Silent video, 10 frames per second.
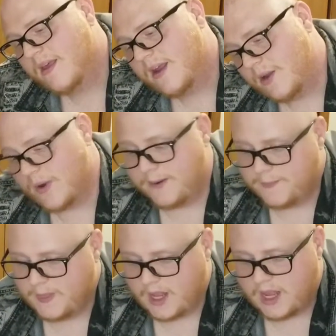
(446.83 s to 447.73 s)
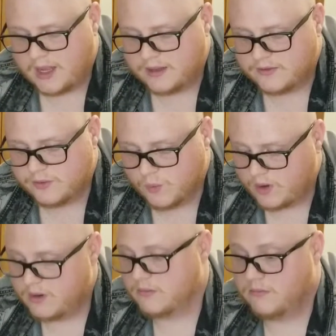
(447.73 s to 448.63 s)
Anyway, so
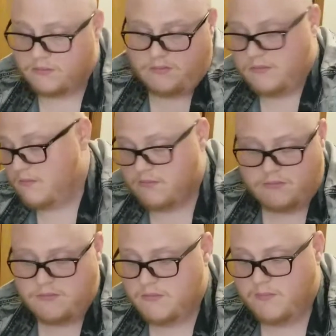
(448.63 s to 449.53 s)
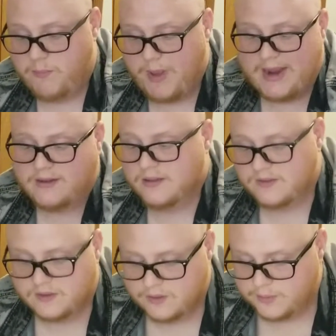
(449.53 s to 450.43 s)
we're back to
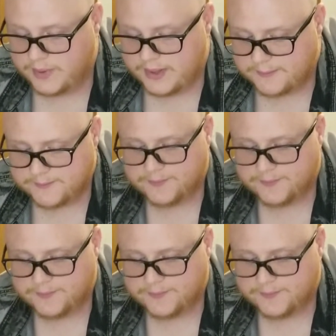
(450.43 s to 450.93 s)
this a little bit.